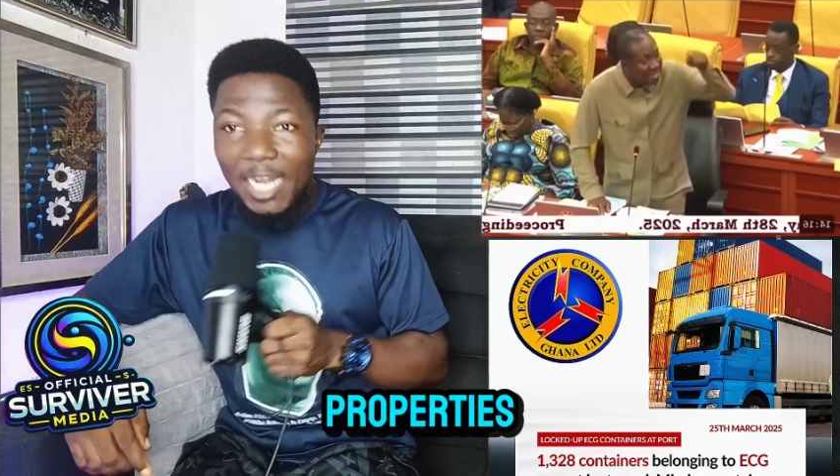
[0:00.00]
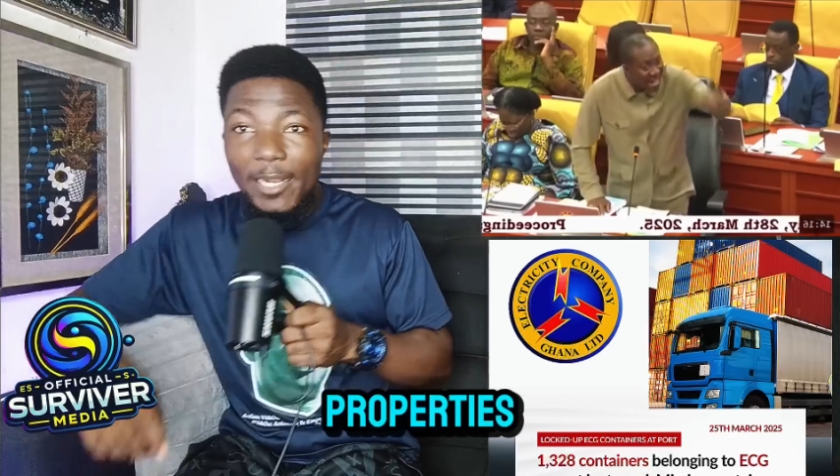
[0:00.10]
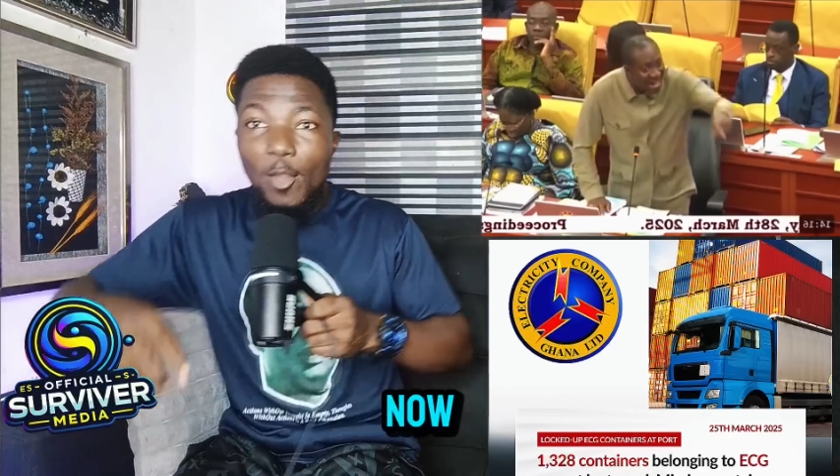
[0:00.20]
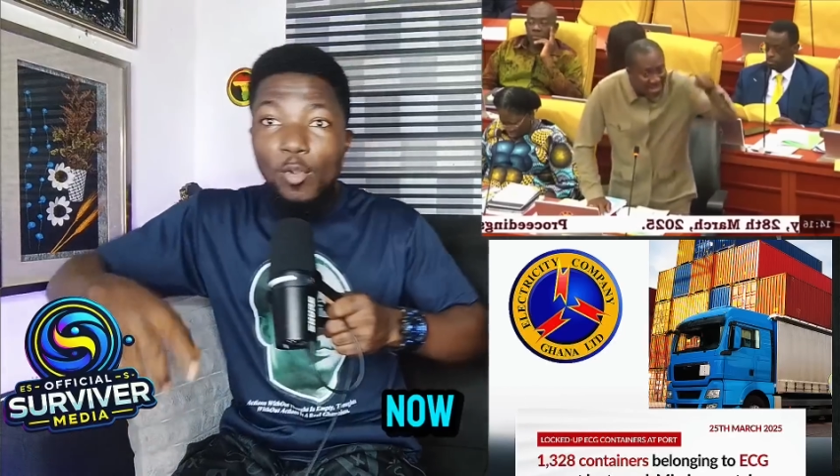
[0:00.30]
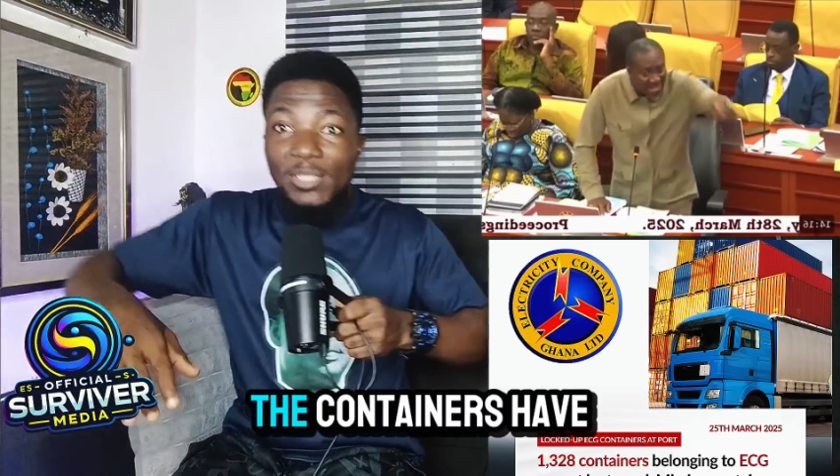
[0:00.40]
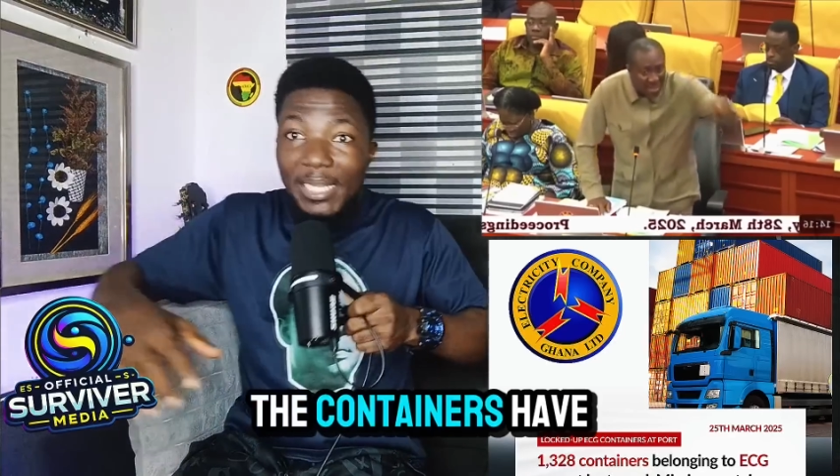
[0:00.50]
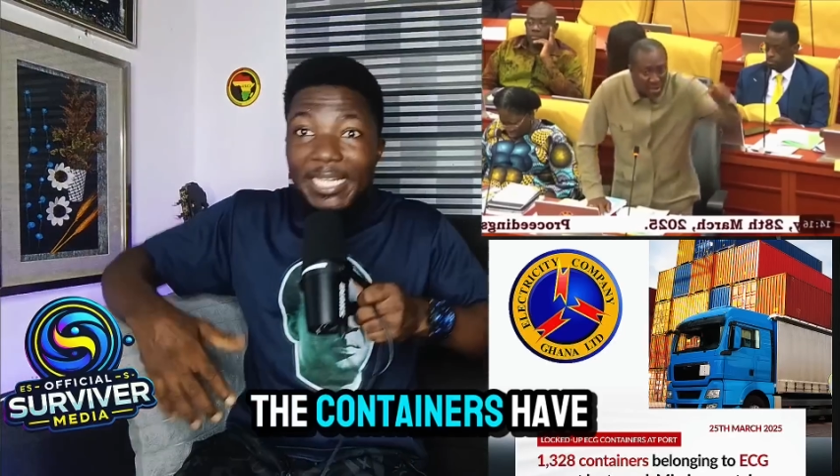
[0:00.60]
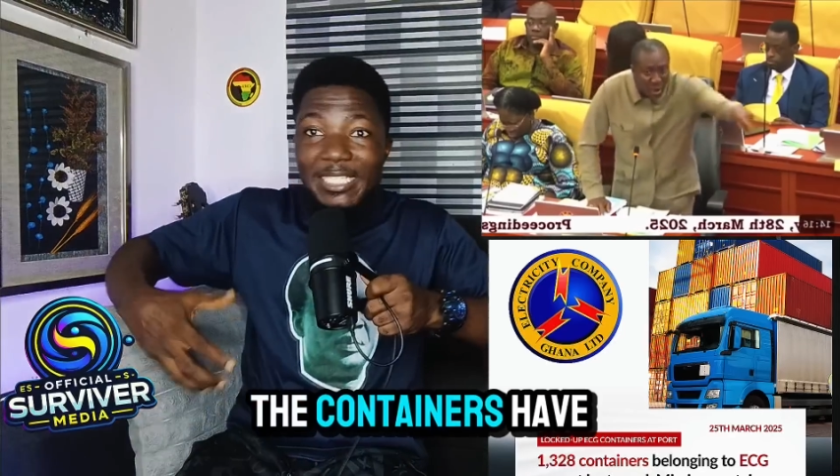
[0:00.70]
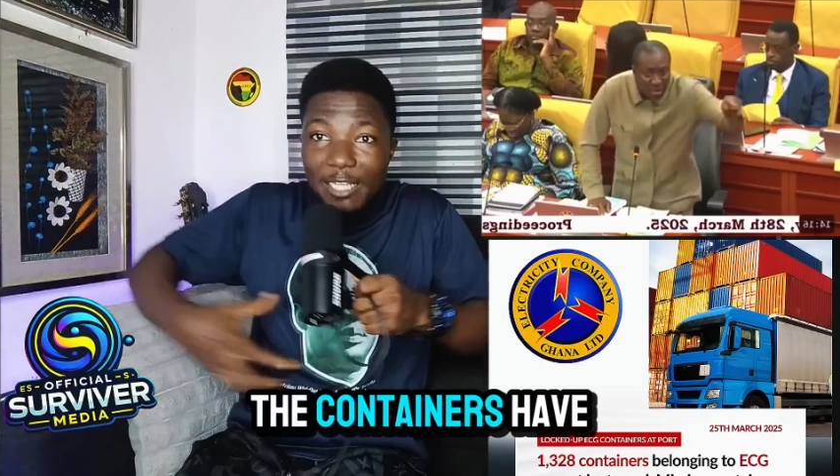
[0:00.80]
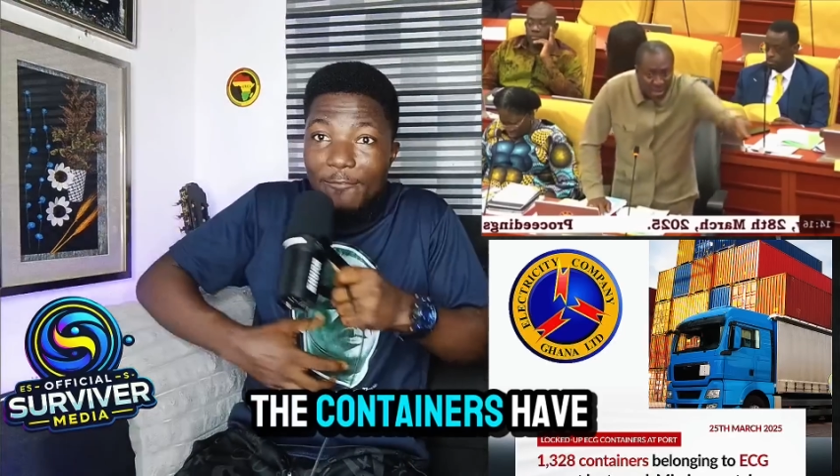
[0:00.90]
Now the
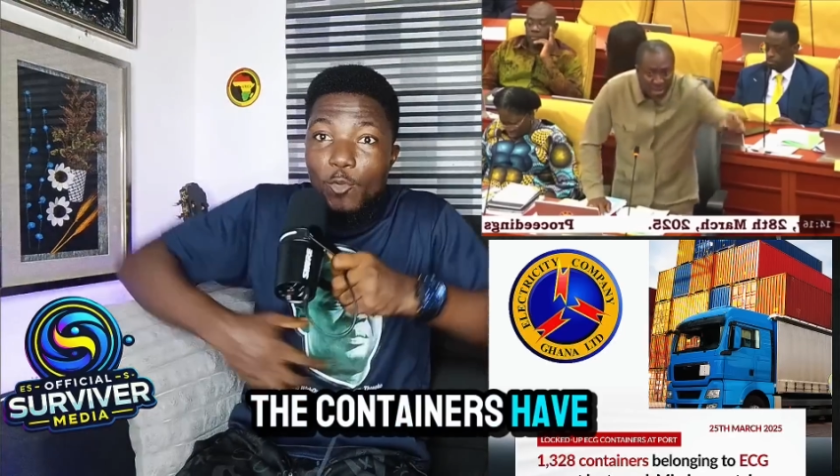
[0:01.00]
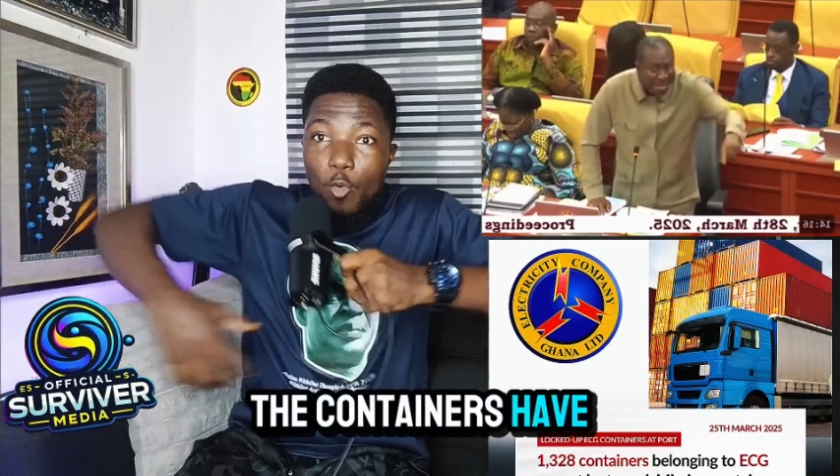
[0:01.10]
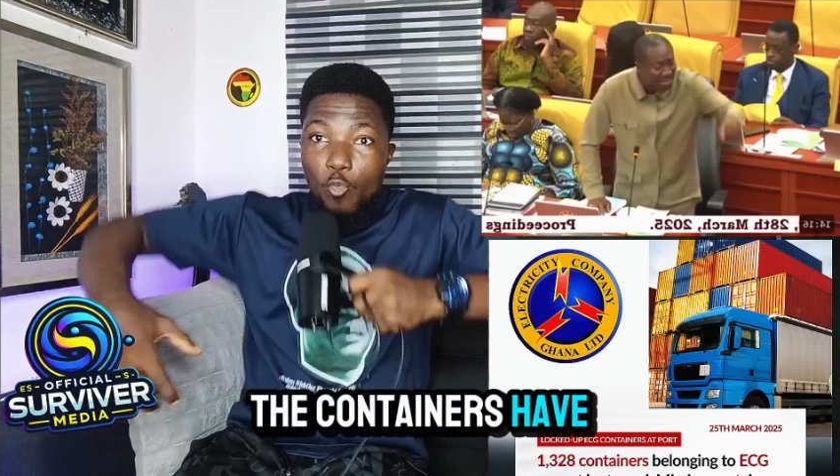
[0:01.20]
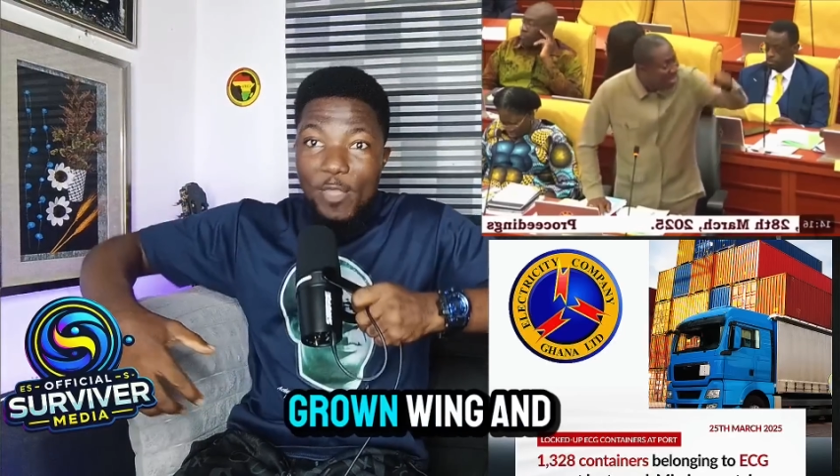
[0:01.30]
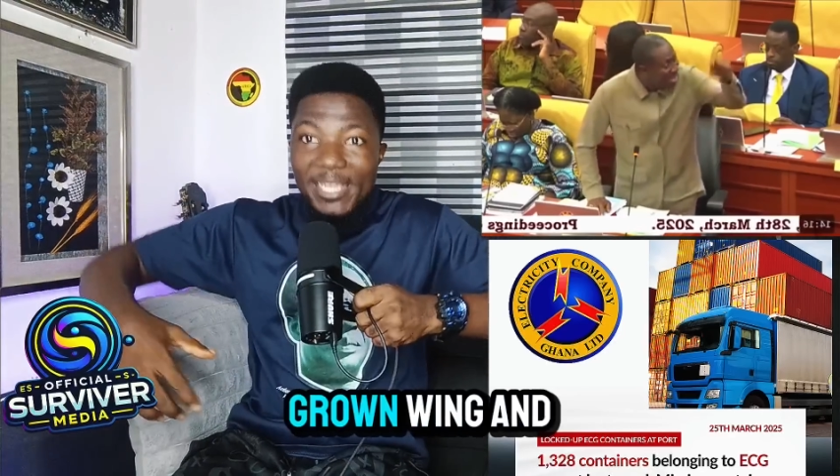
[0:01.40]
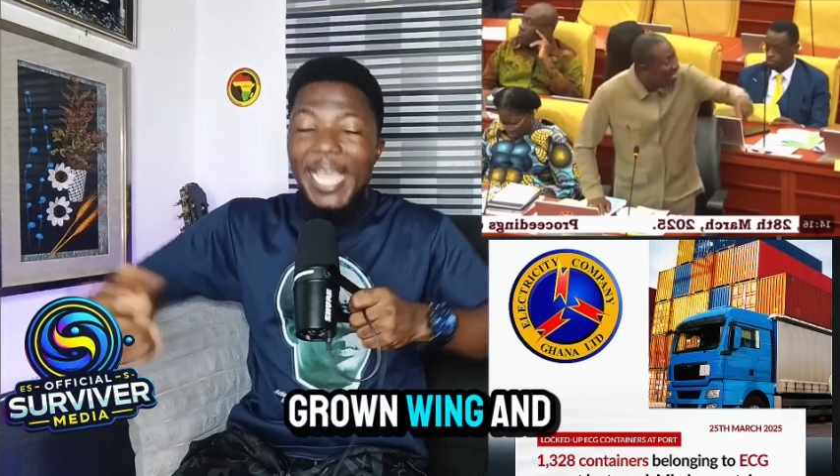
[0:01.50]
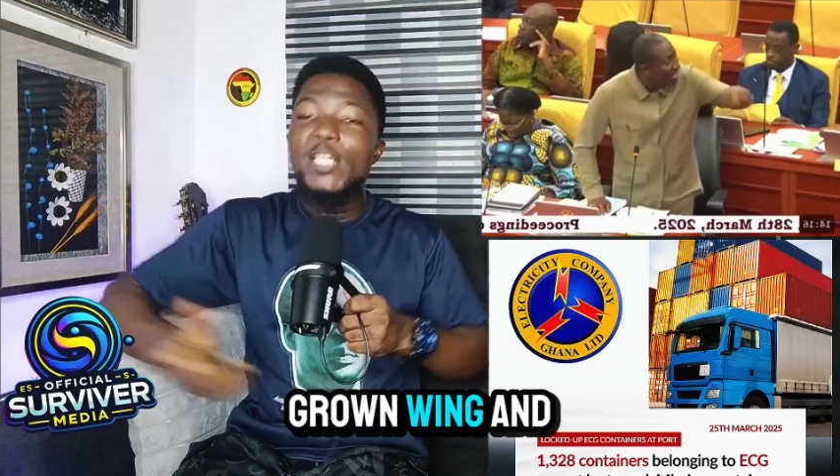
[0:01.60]
containers have grown wing